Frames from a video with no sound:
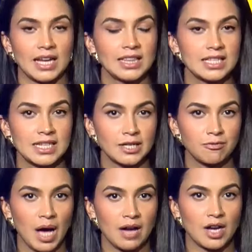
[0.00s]
And in the
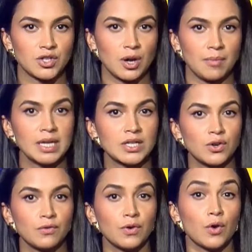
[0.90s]
state of Maharashtra,
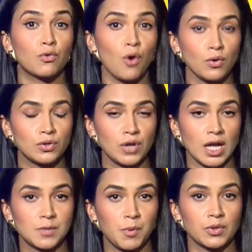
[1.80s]
Minister of Road
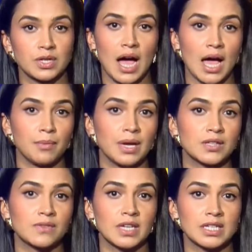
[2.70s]
Transport and
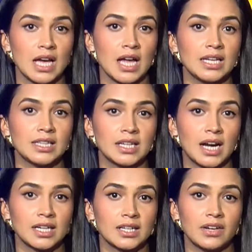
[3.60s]
Highways of India,
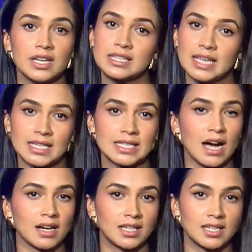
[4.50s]
Nitin Gadkari, has
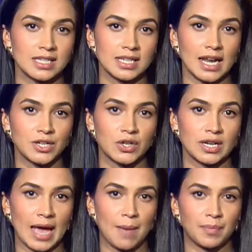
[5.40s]
kick-started his
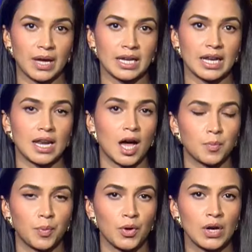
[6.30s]
election campaign in
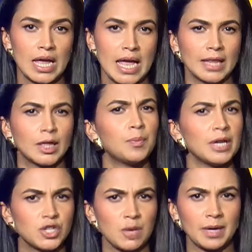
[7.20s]
Nagpur. The
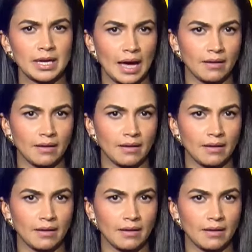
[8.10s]
B J P